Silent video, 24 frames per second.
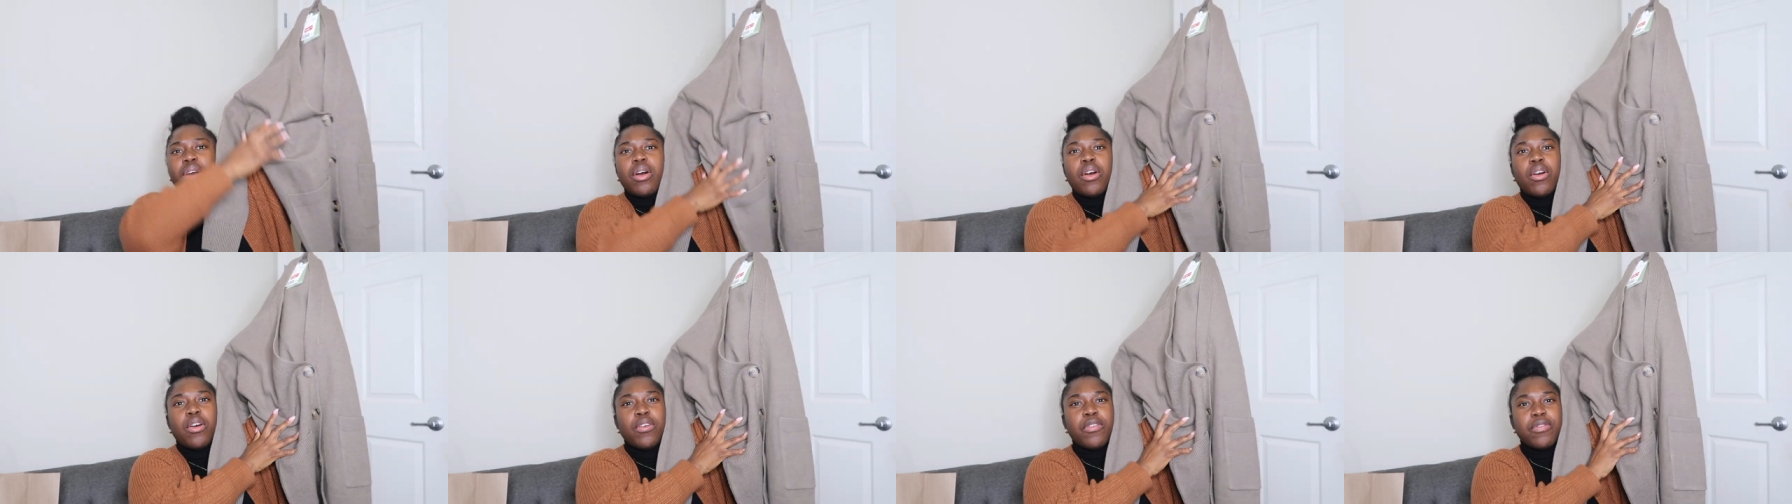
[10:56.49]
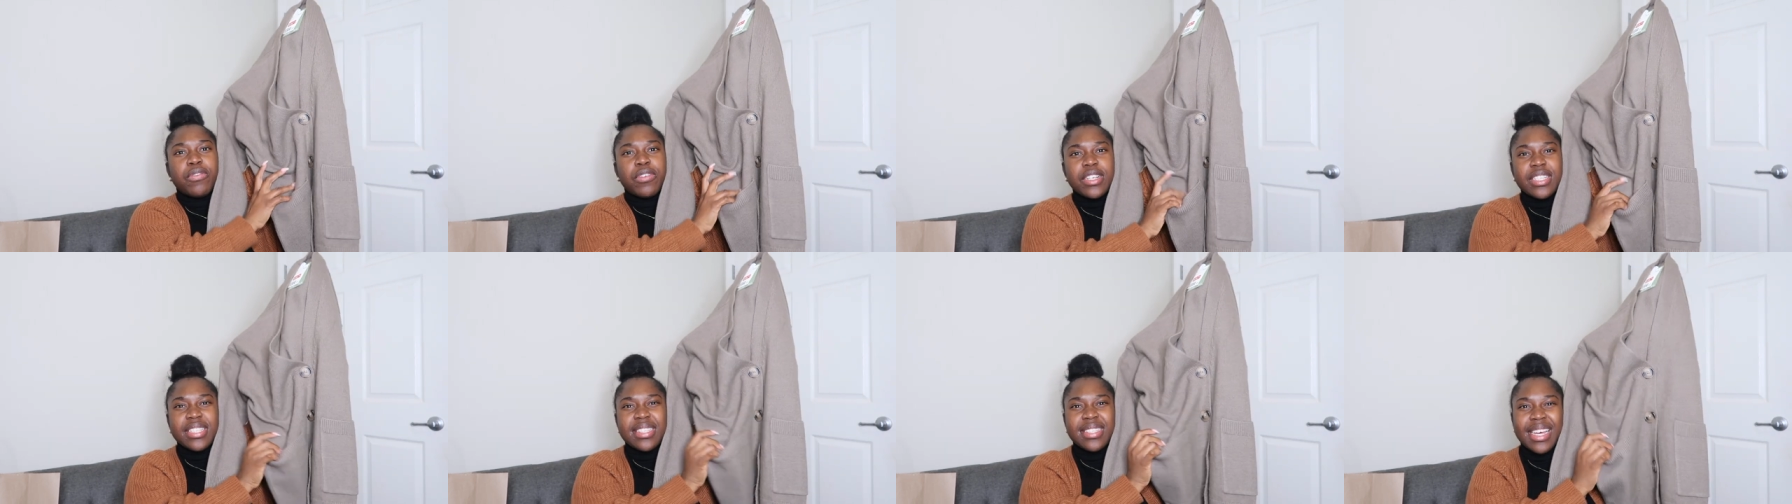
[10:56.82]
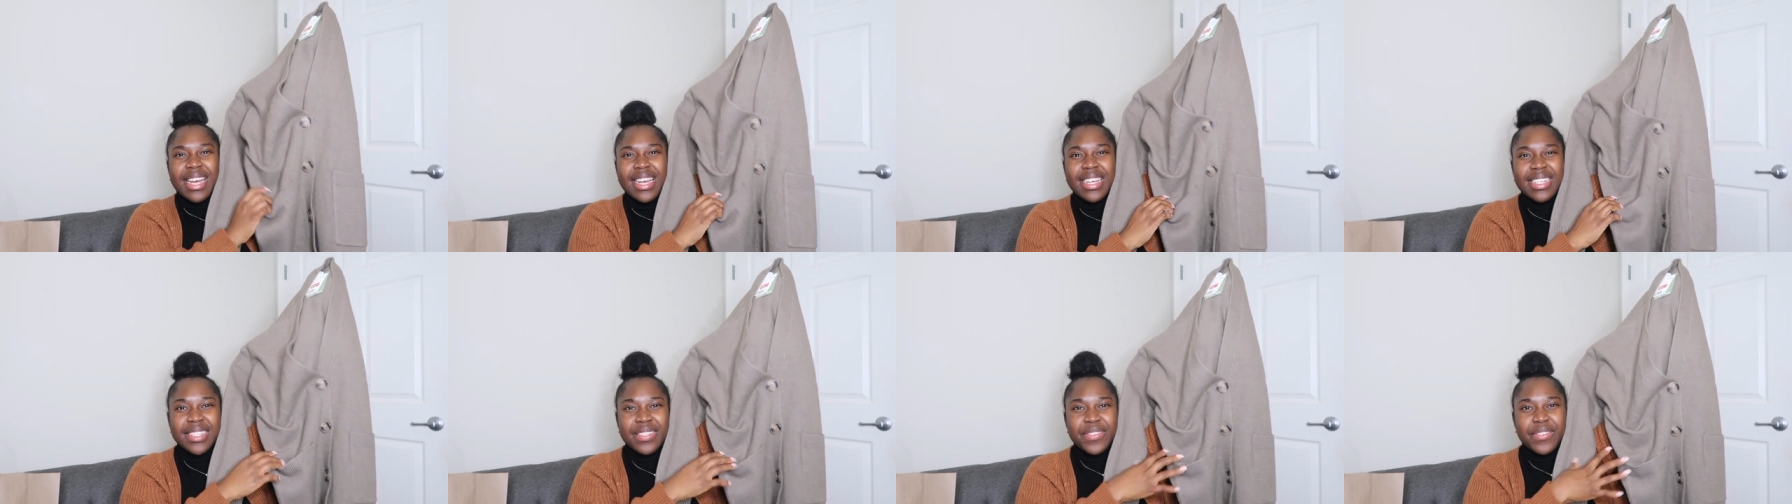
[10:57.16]

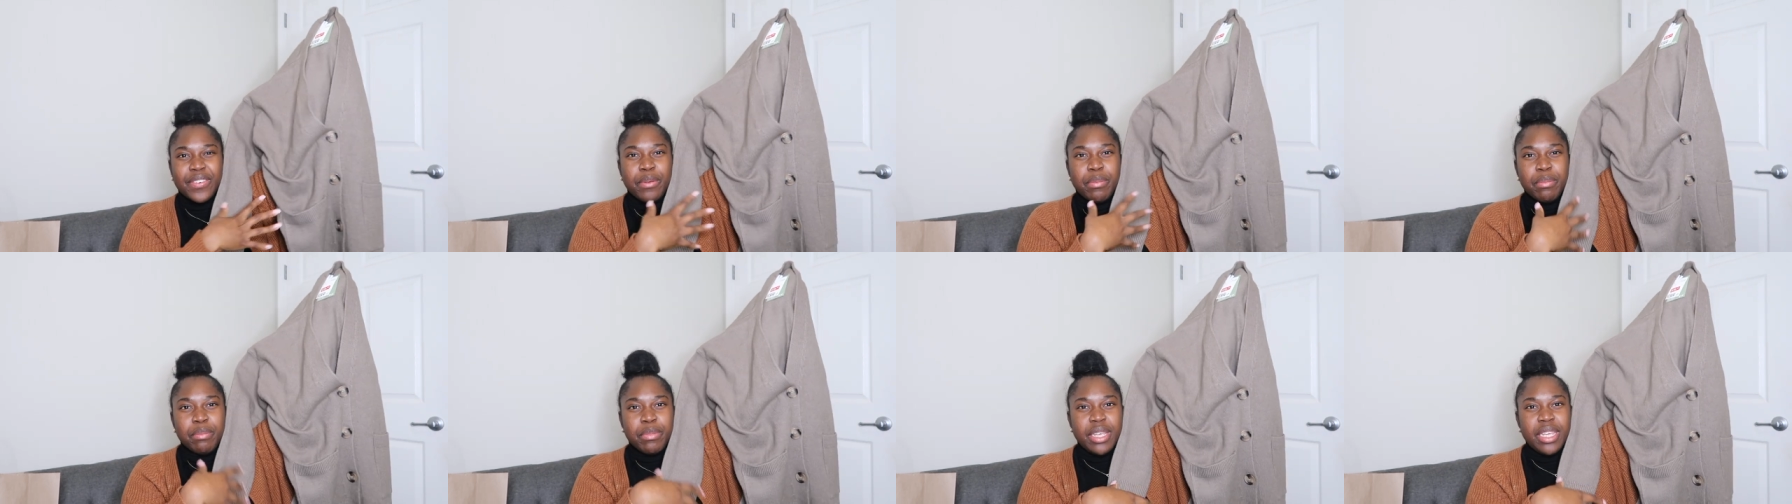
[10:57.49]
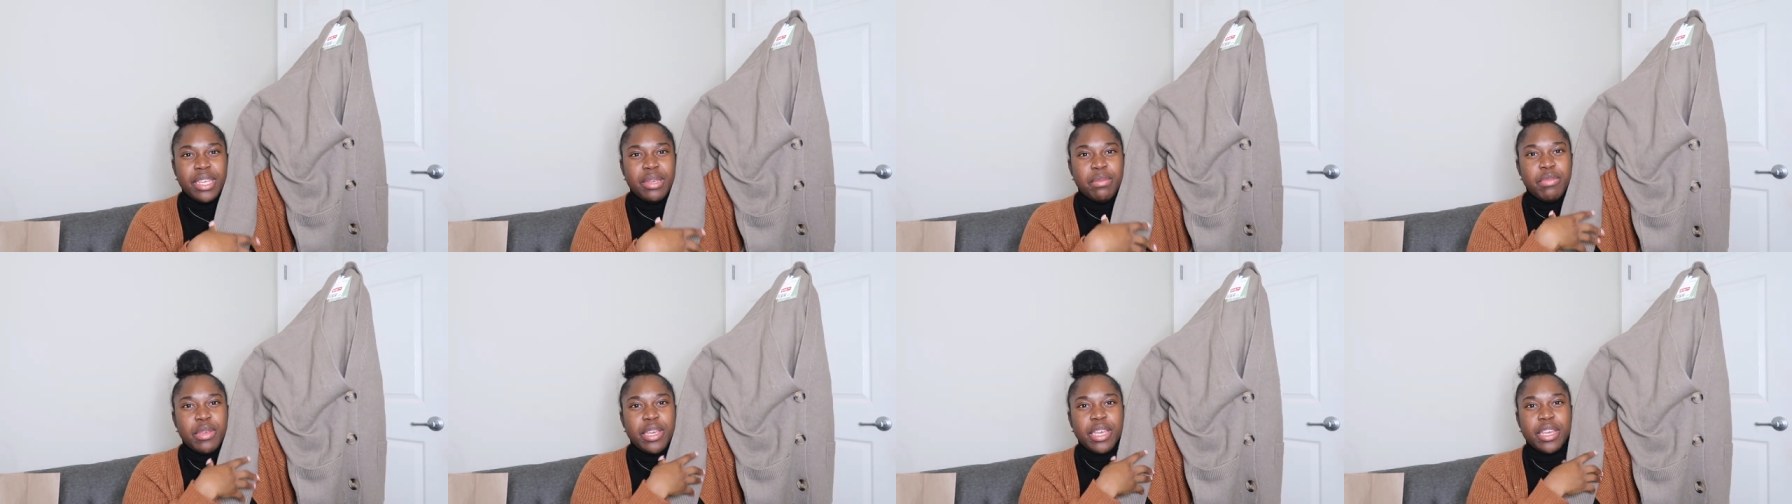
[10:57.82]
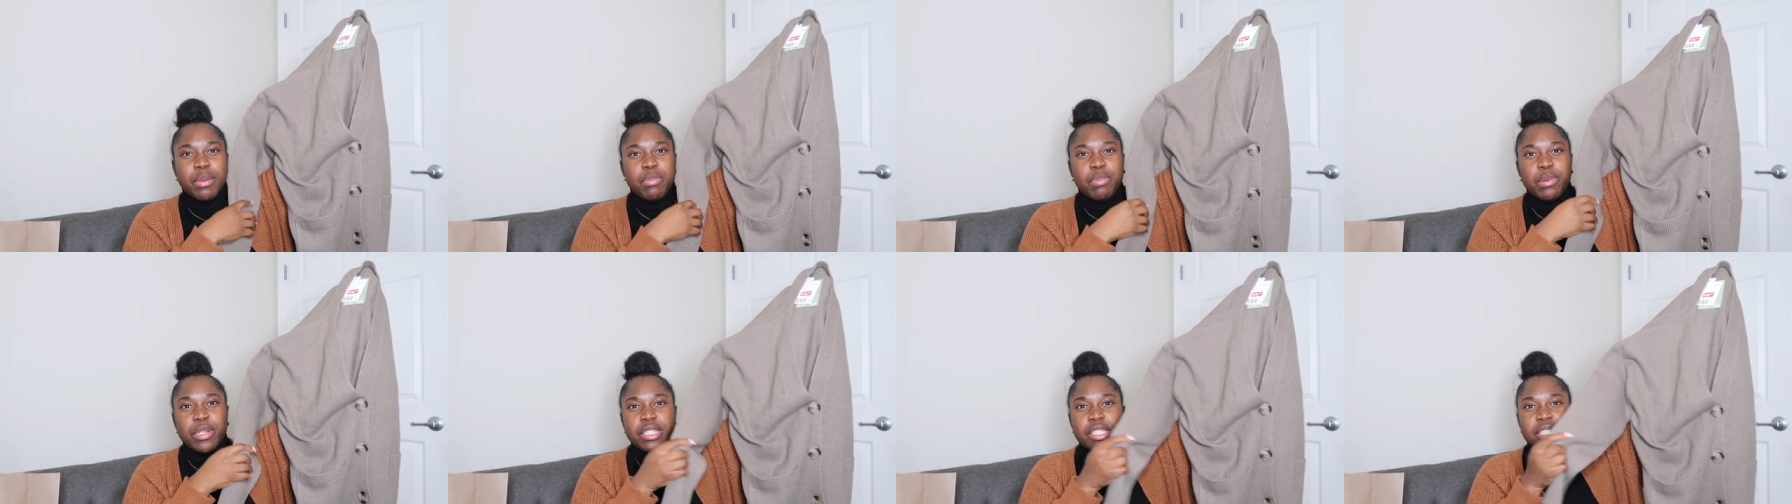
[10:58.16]
oversized for me being
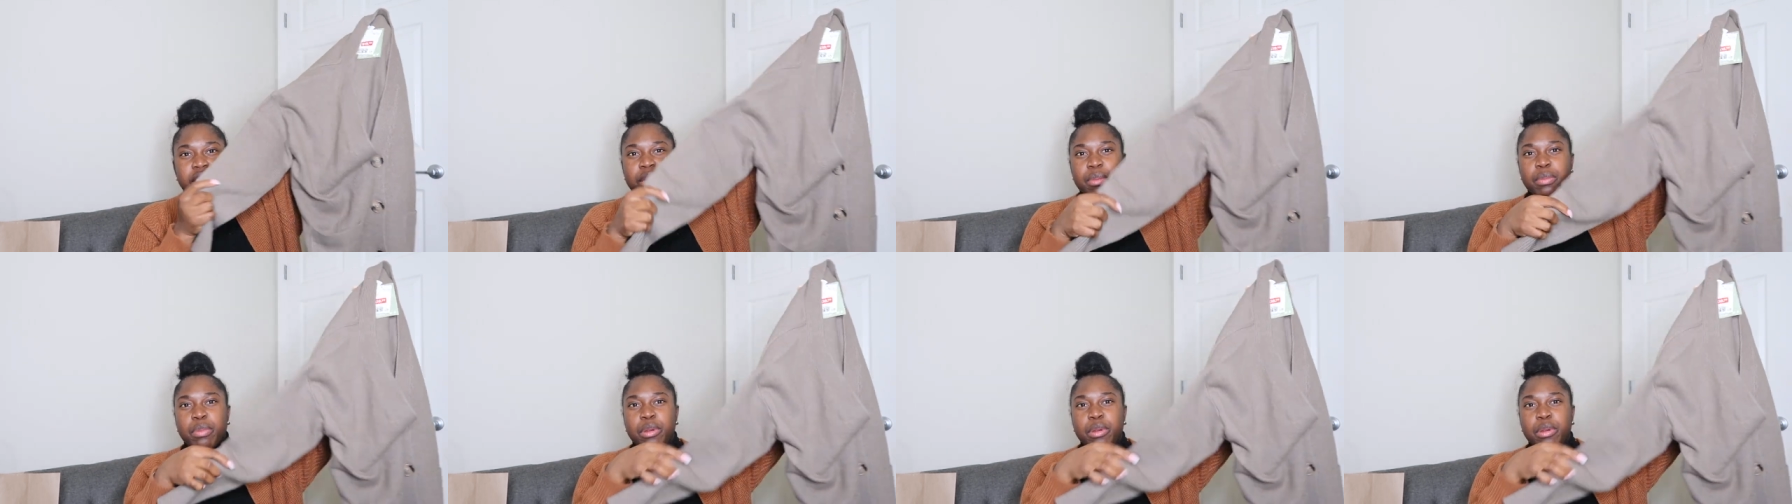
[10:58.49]
a petite